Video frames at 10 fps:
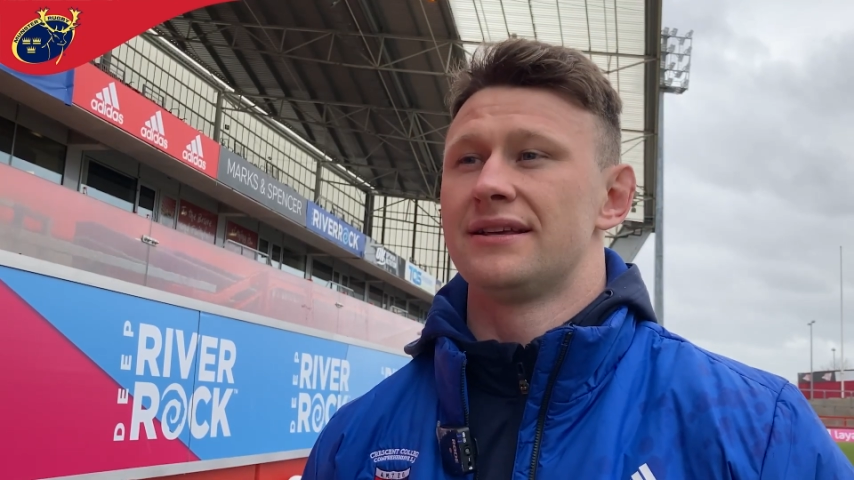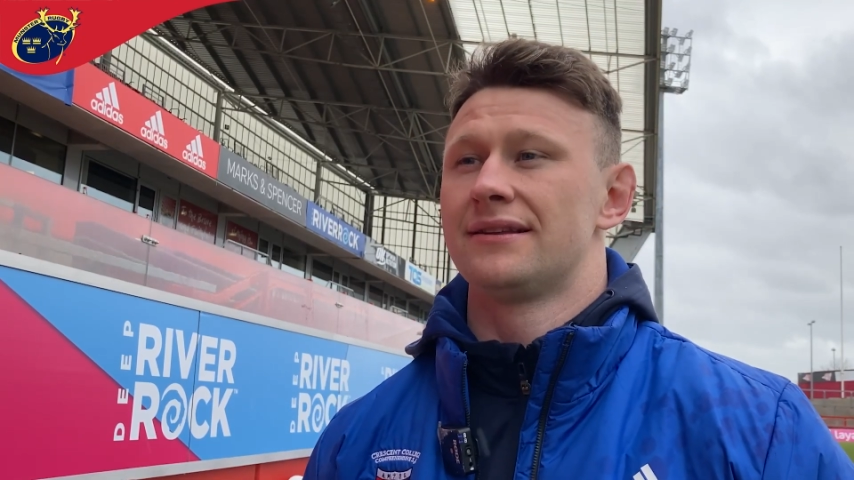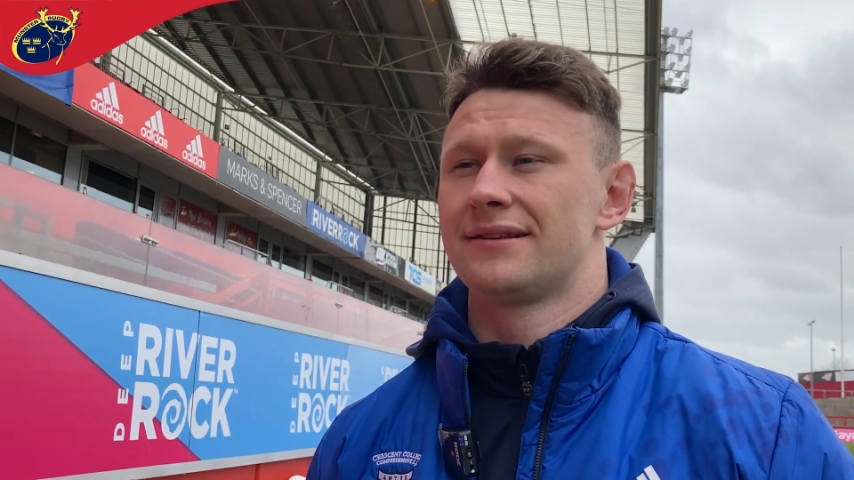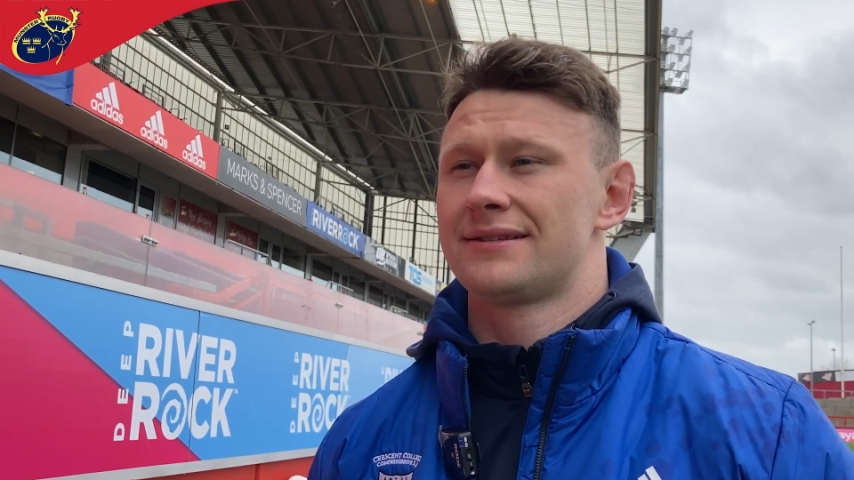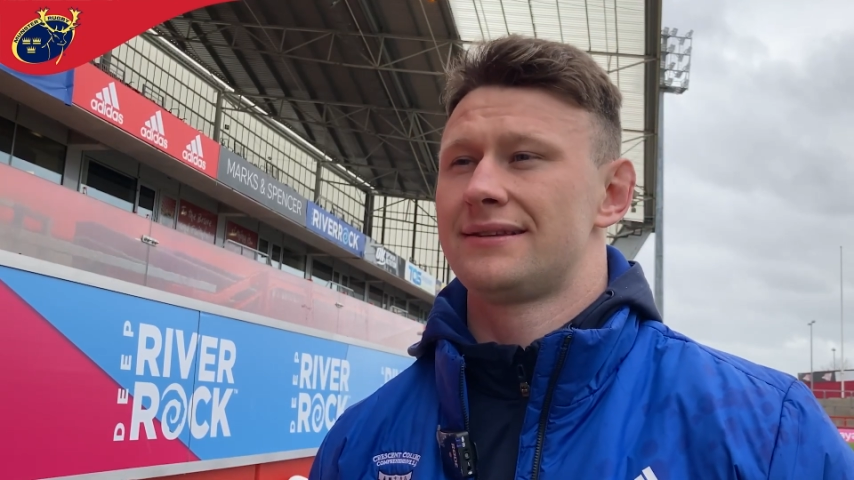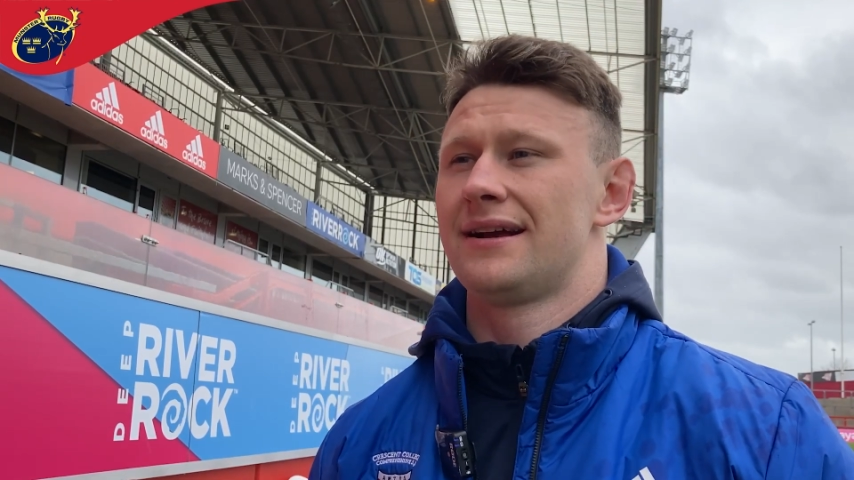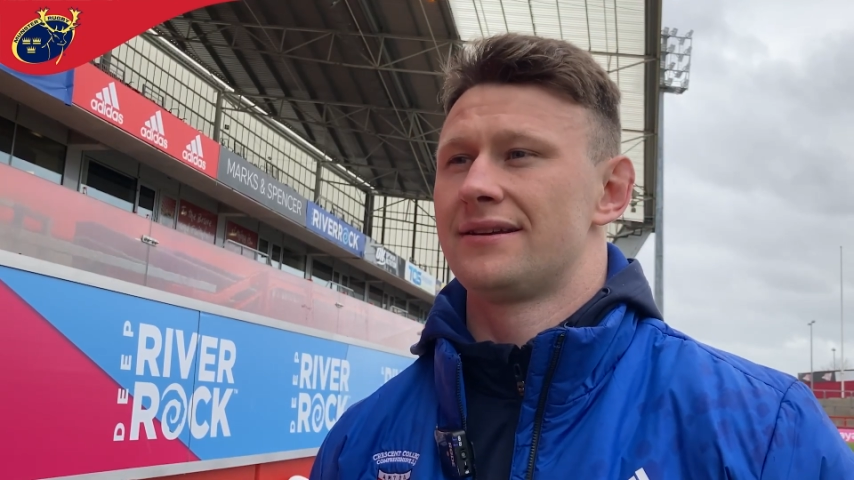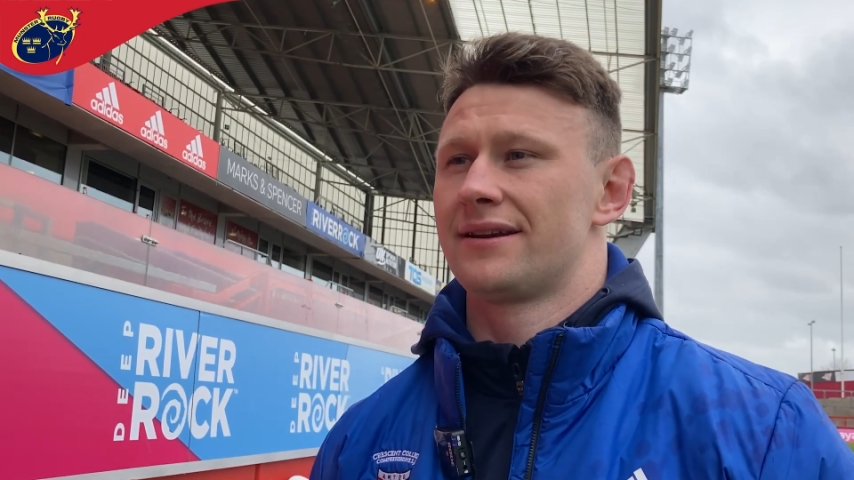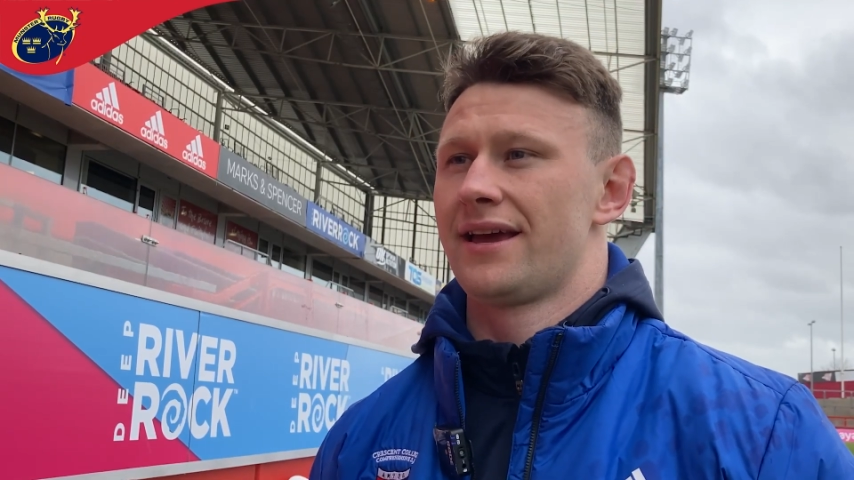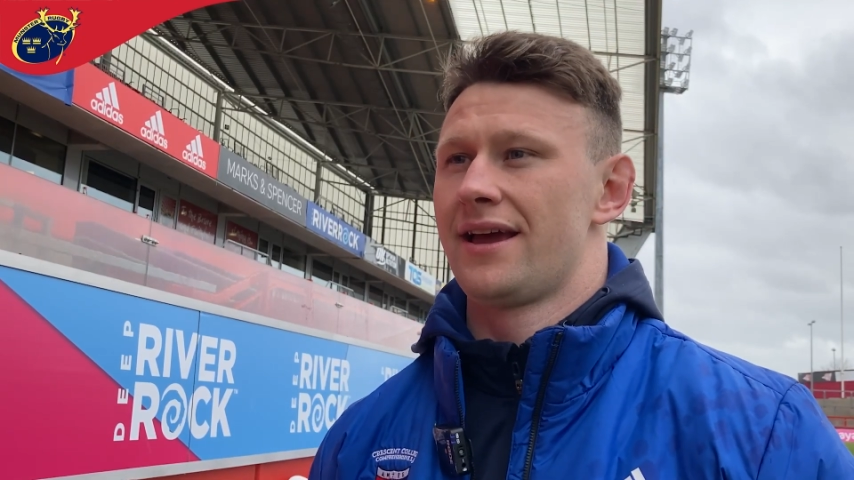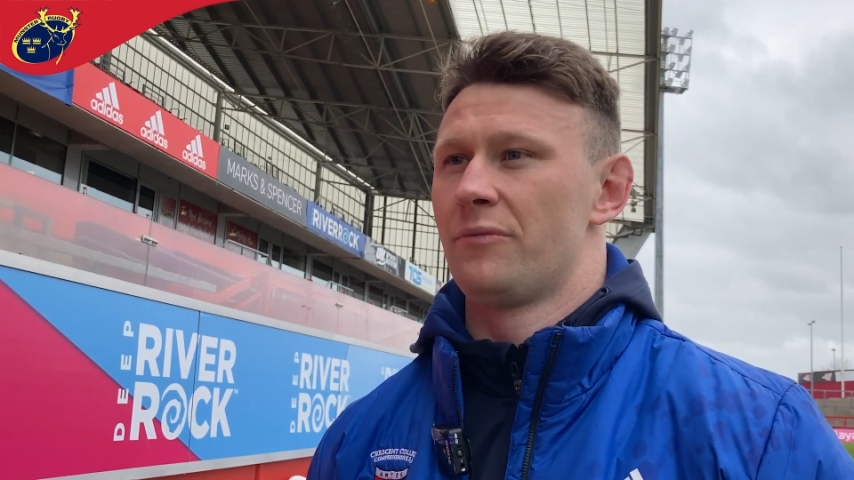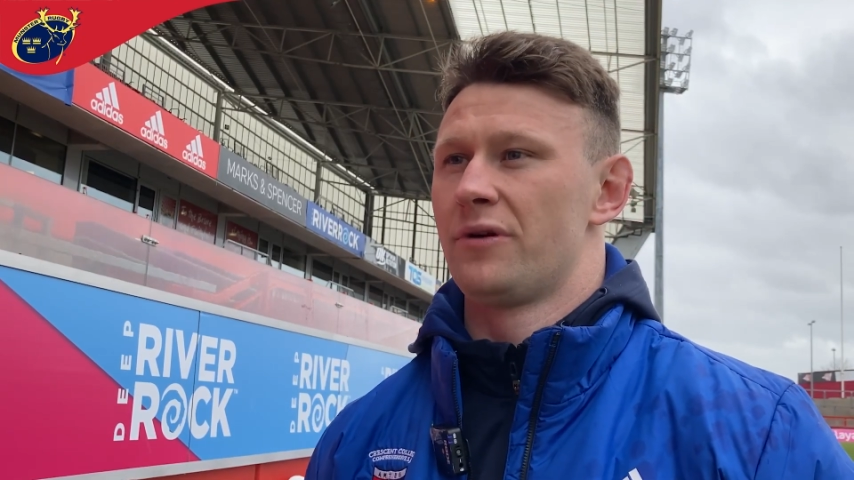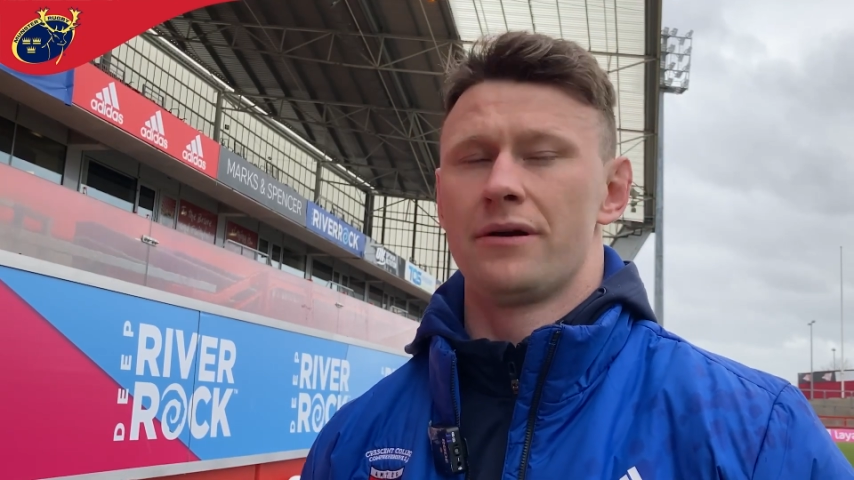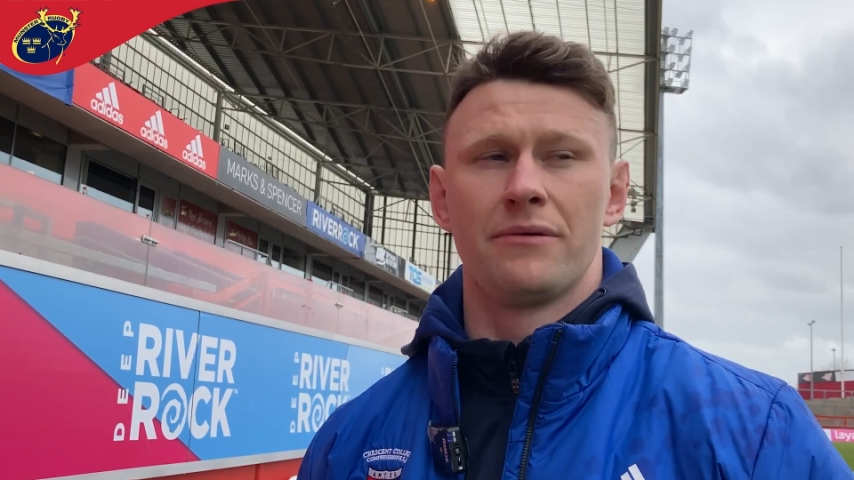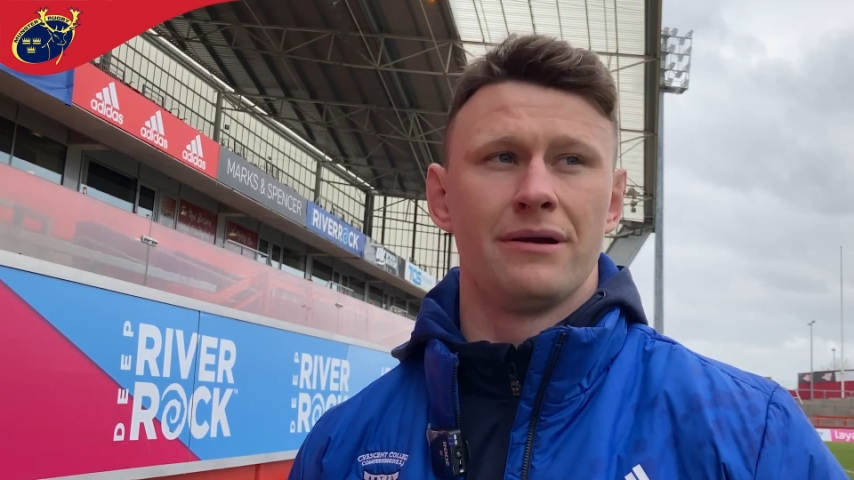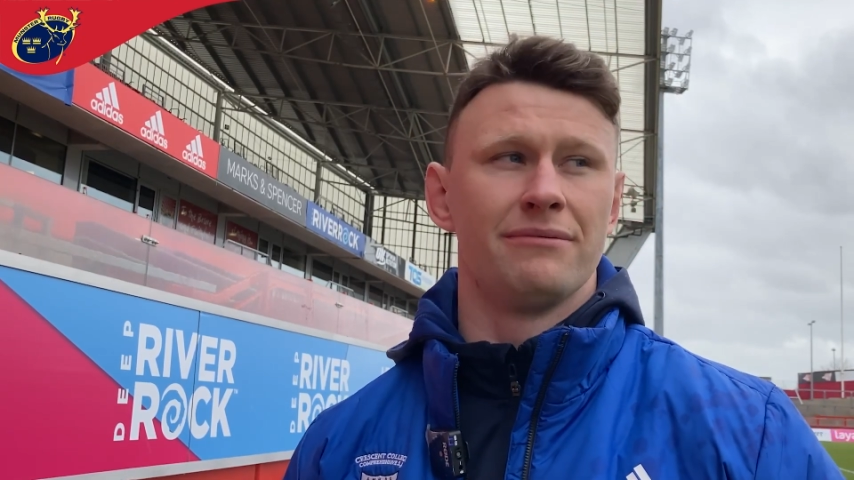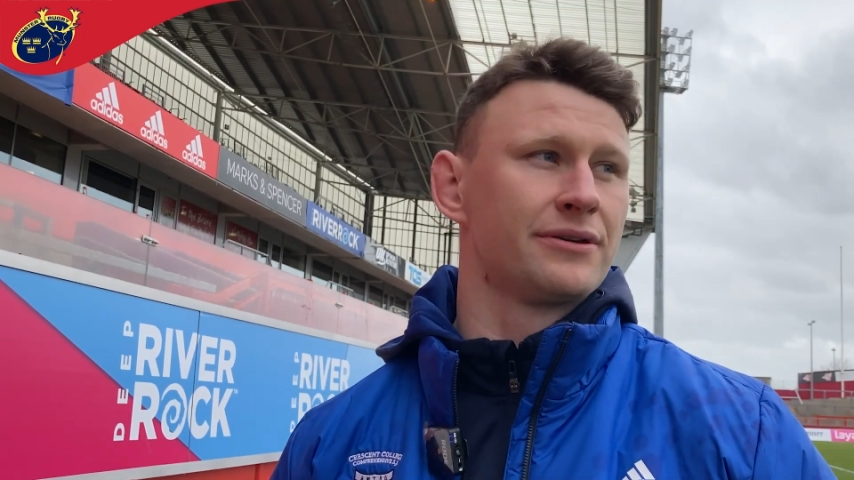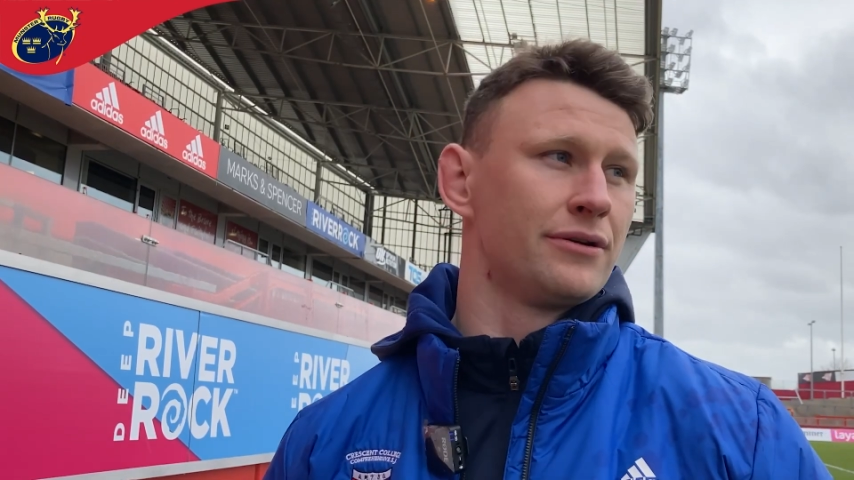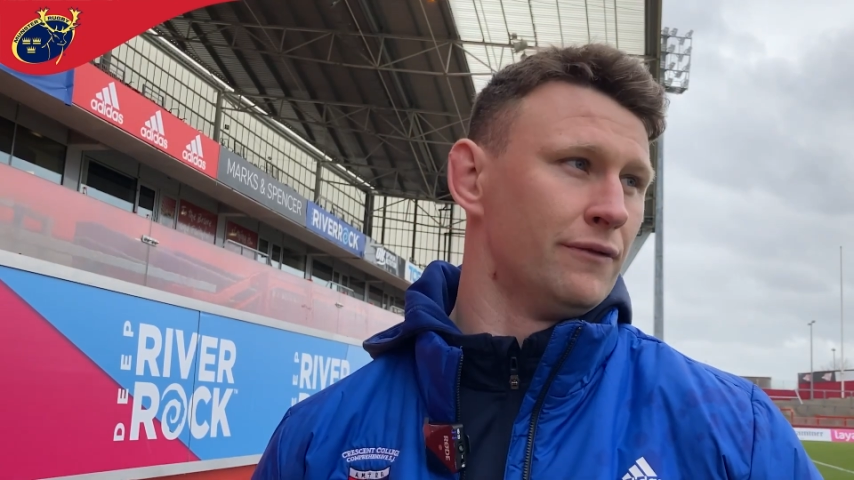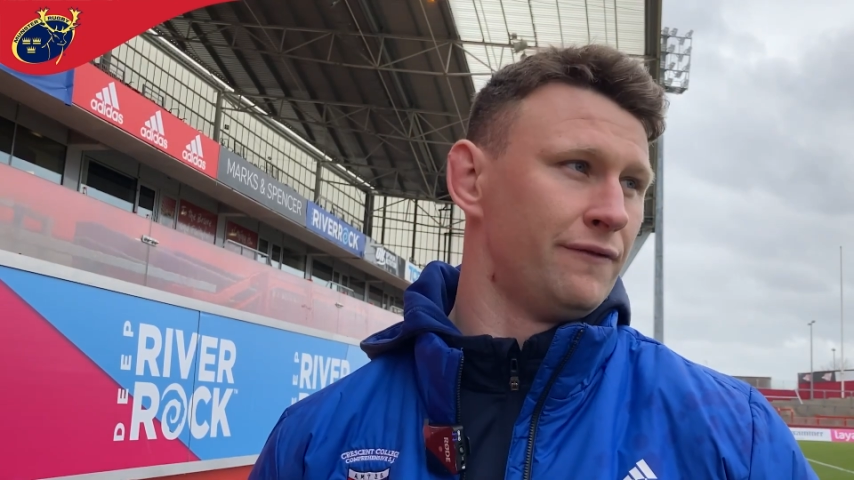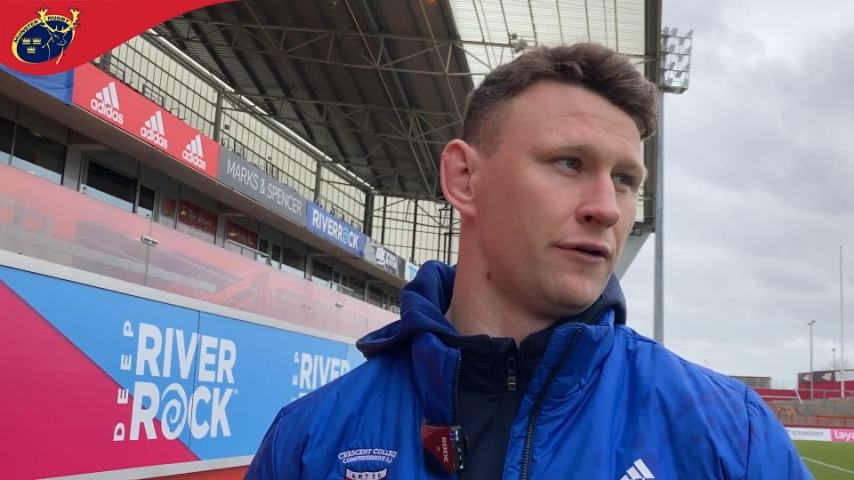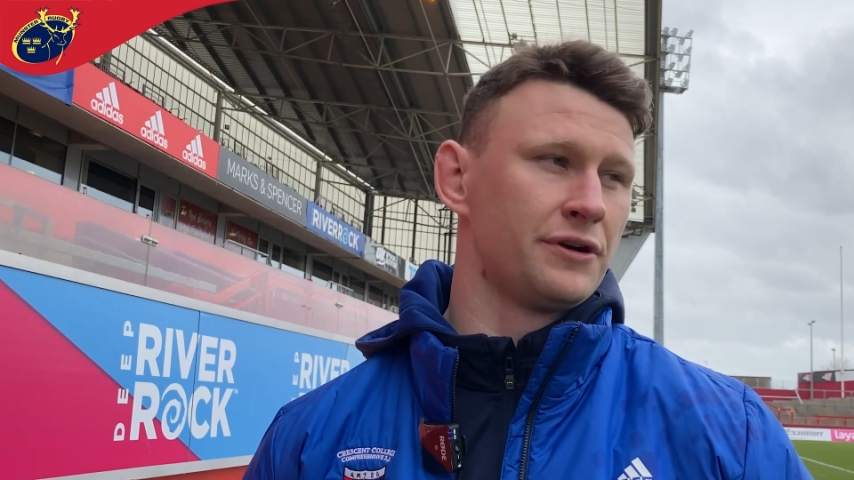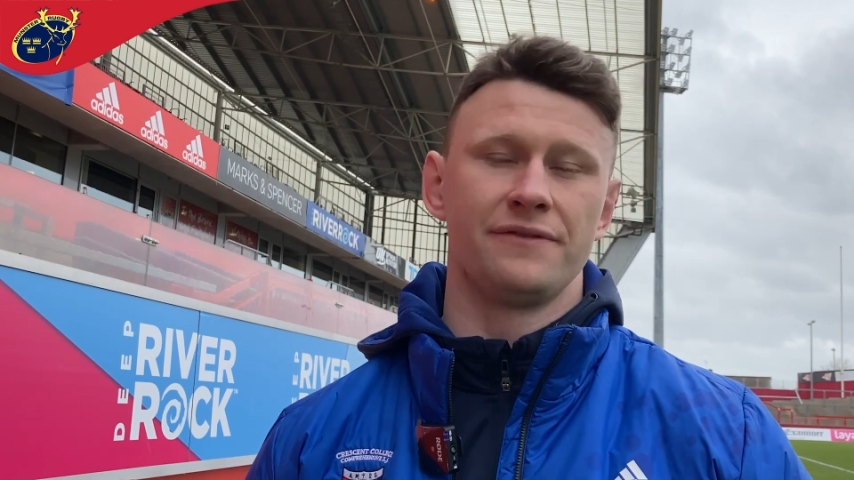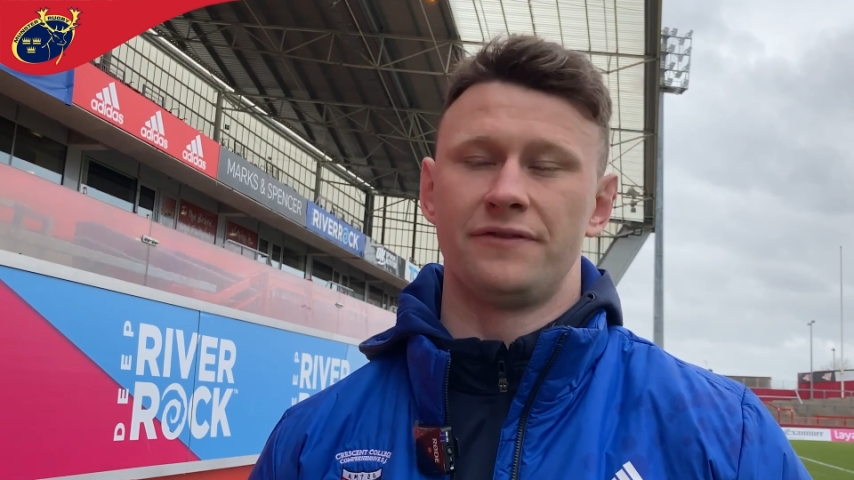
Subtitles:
had at the start of the game where they were able to go 40,